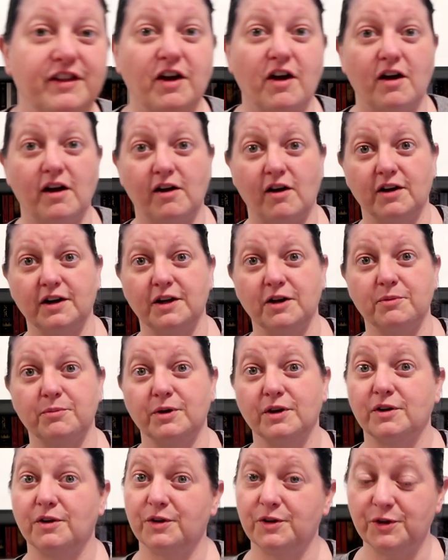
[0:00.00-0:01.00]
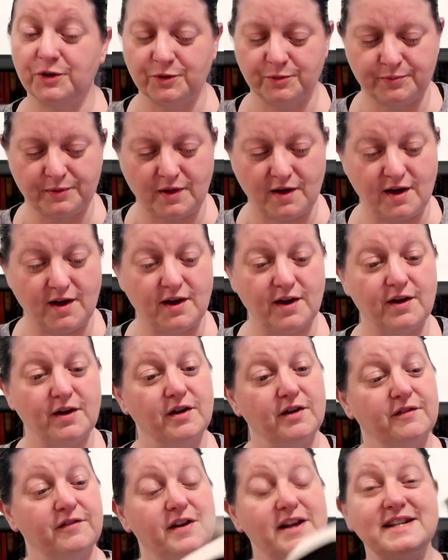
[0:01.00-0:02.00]
the audiobook on Hoopla
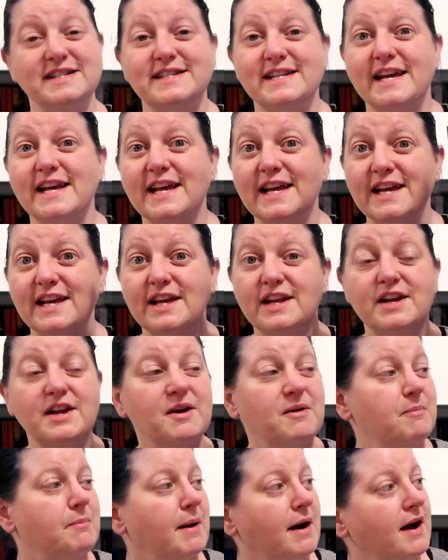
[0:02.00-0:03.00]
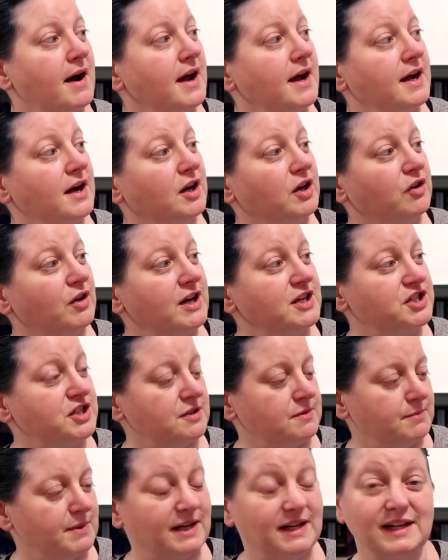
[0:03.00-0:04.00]
of 10 by
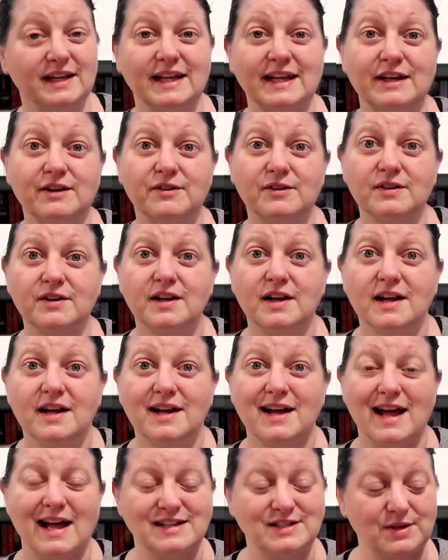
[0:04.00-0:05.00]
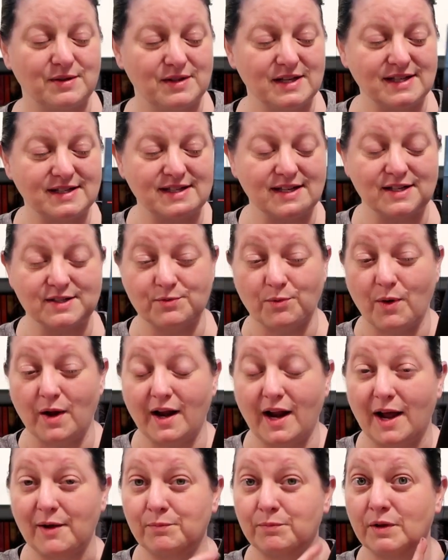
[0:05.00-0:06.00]
Gretchen McNeil. So this is
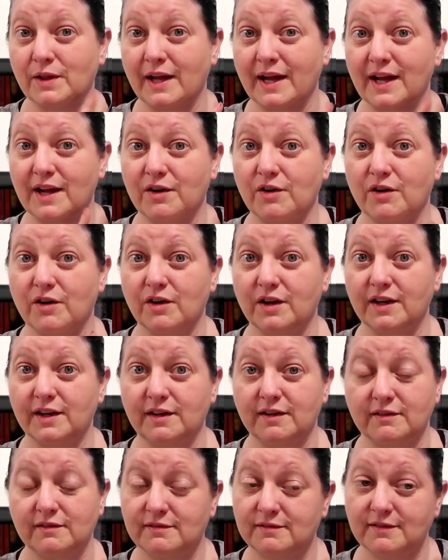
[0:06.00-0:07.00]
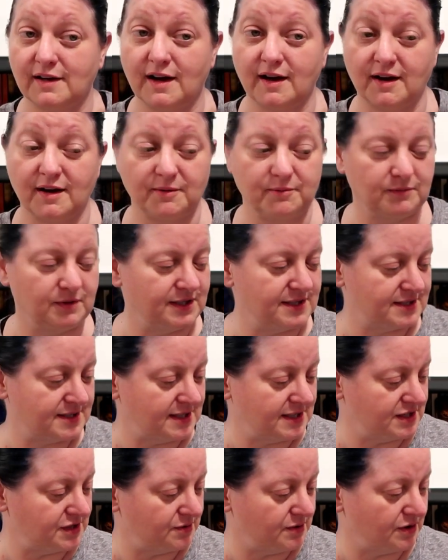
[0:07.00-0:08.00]
what I plan on um,
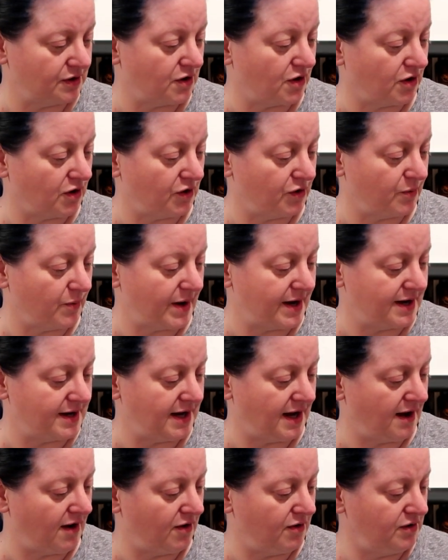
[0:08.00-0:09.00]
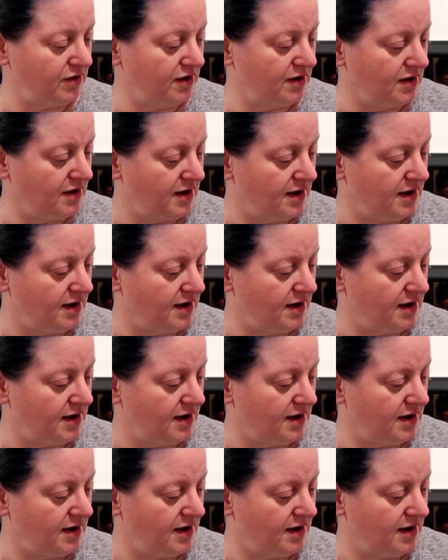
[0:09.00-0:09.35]
listening to in the car on the way down.